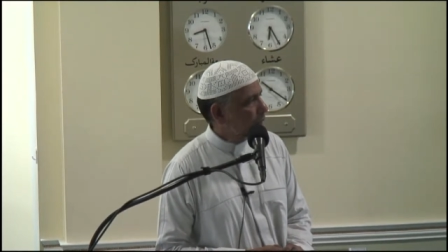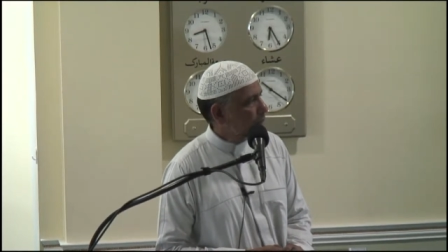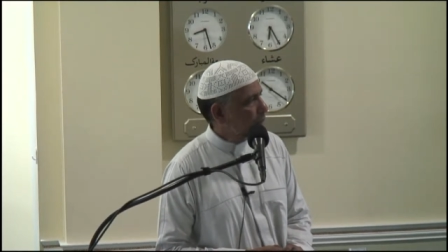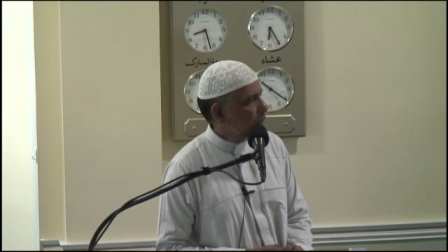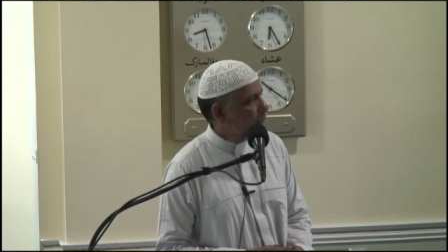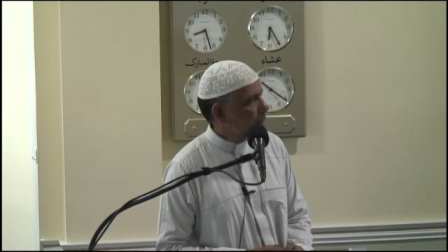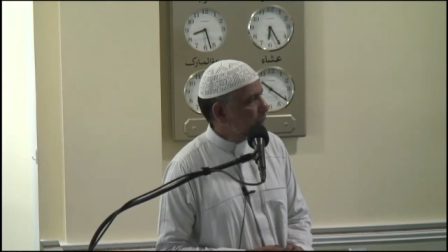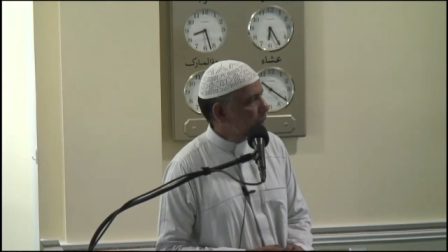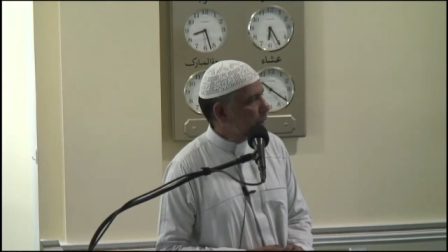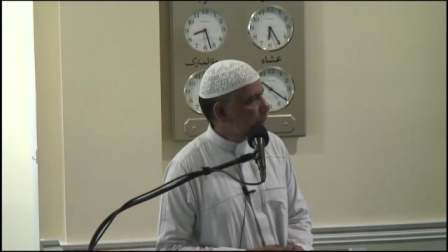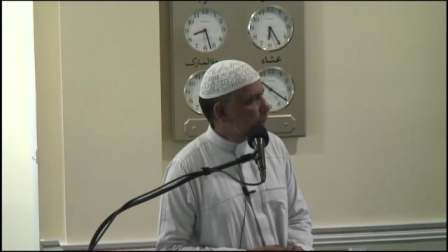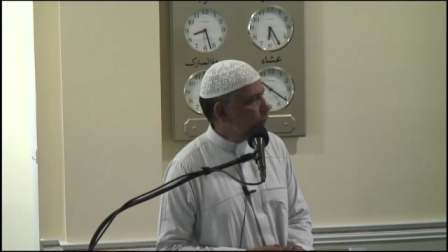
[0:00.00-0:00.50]

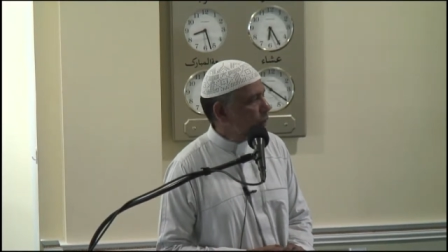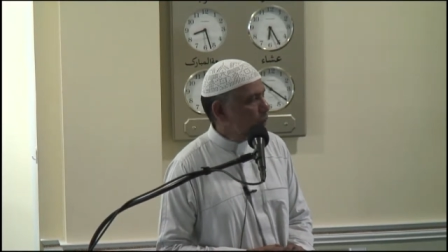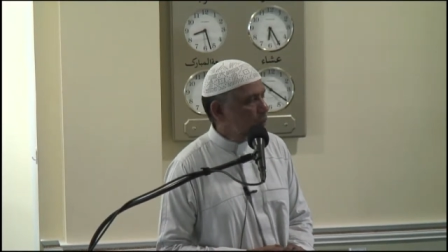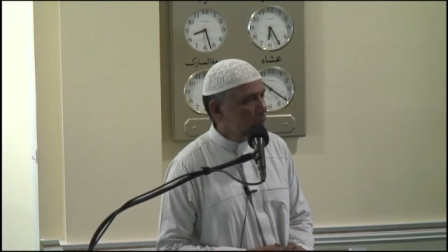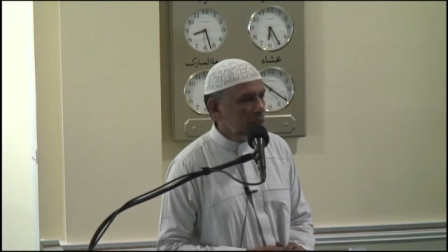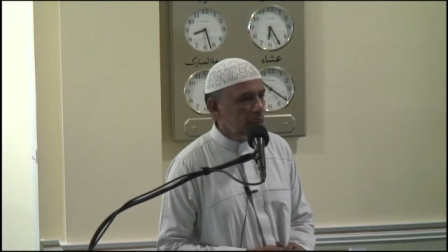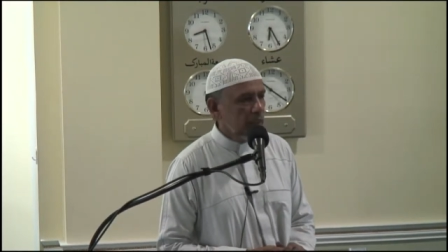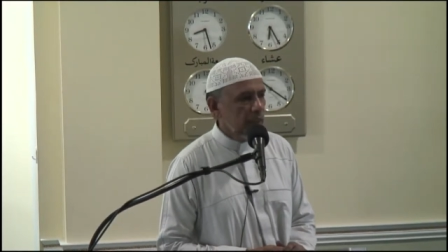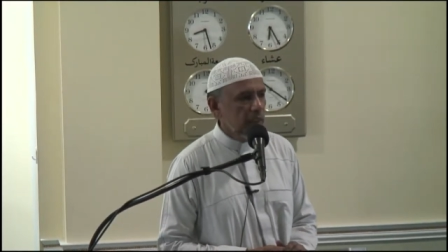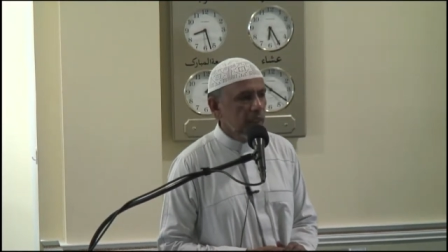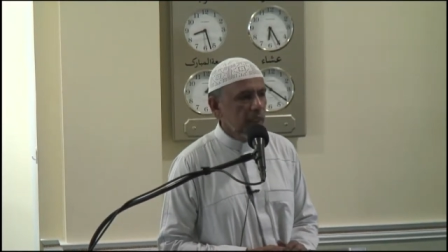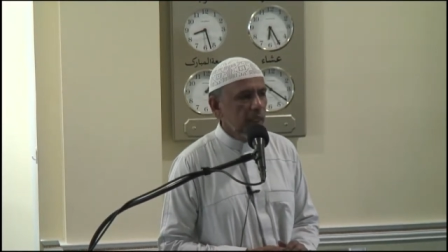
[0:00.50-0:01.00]
He is
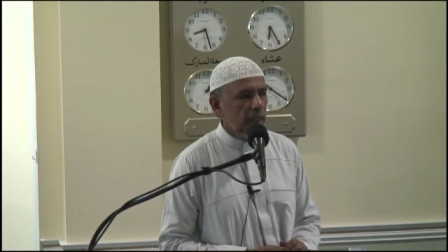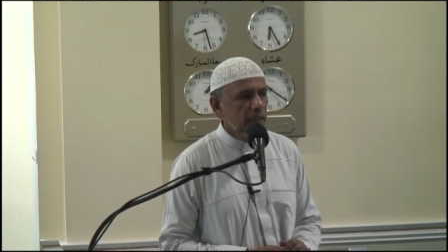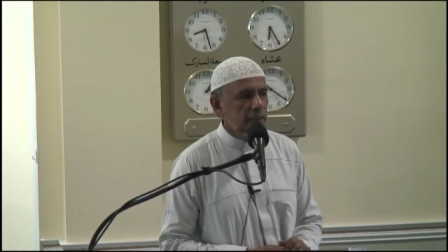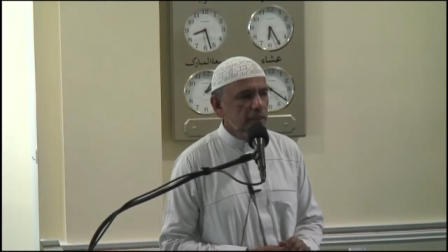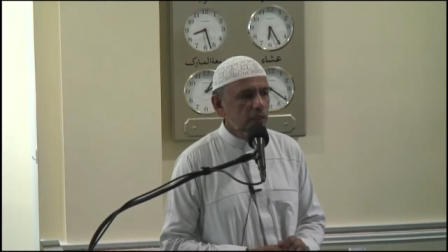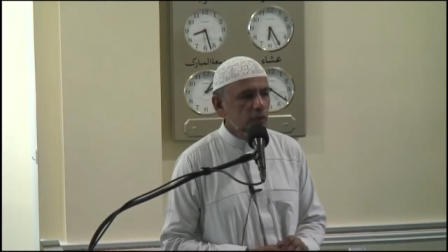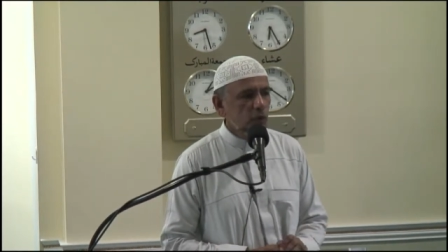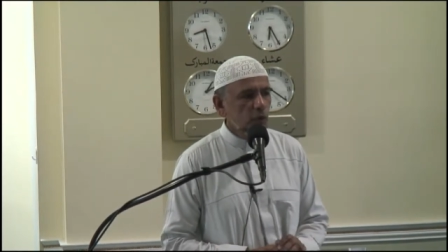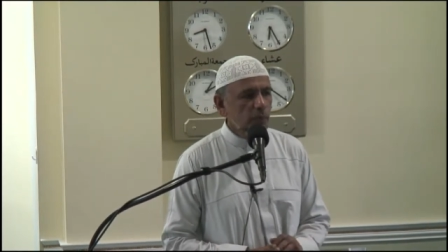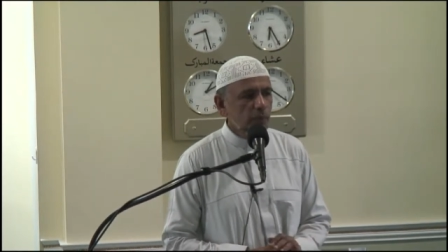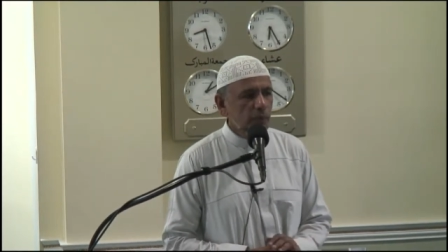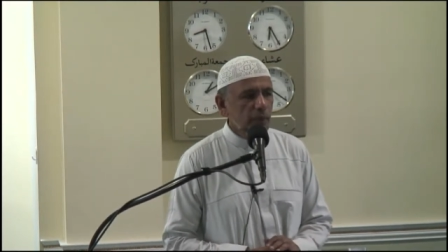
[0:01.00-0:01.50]
alone and He
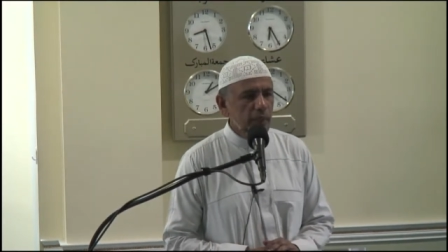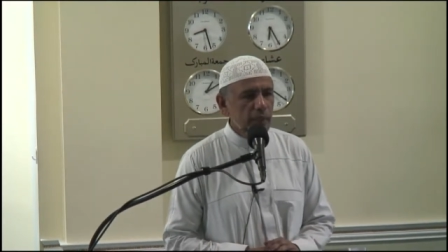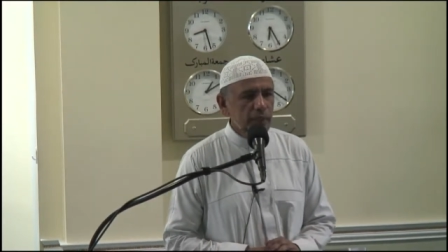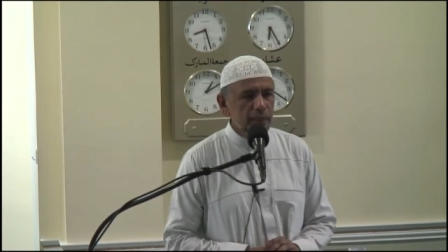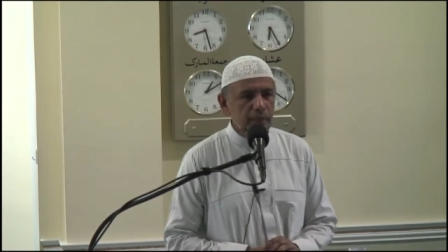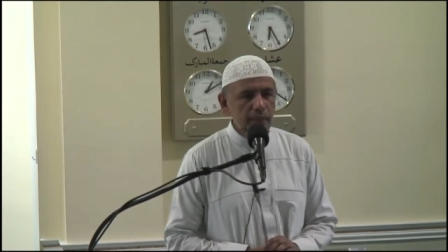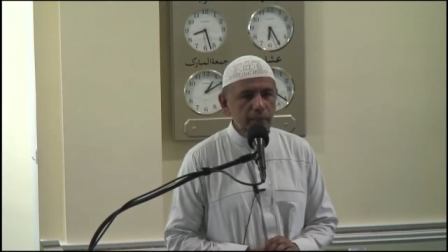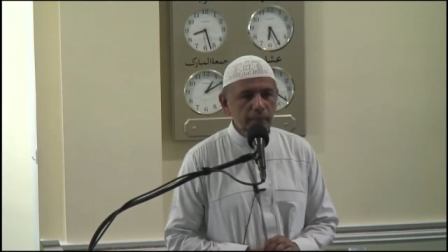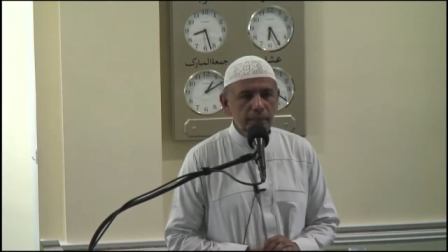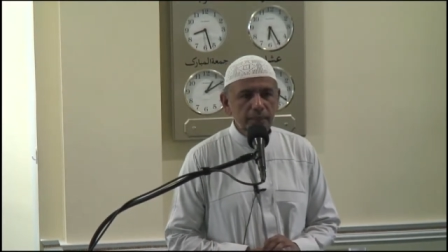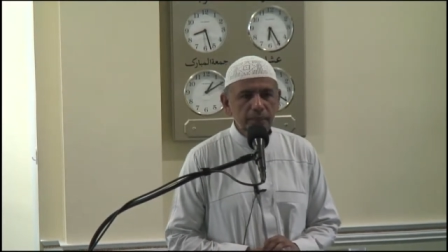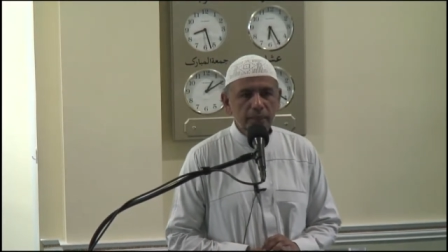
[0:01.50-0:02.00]
has no
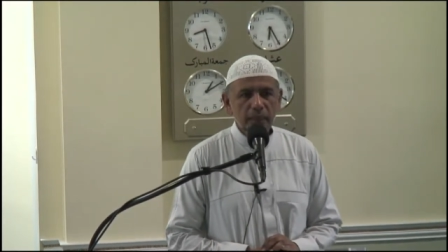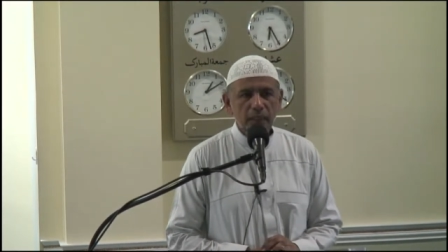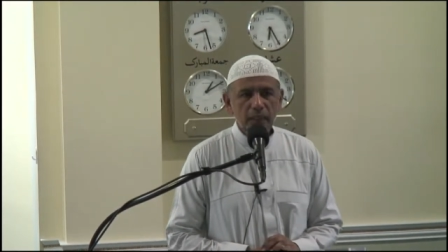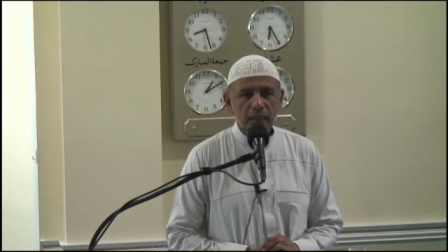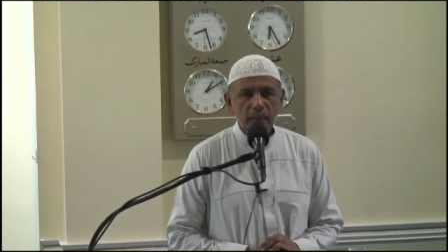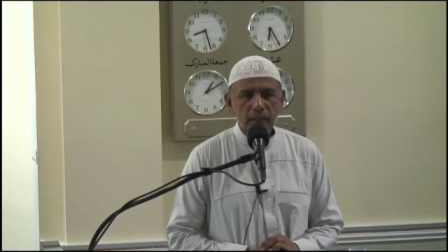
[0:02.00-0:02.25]
partner.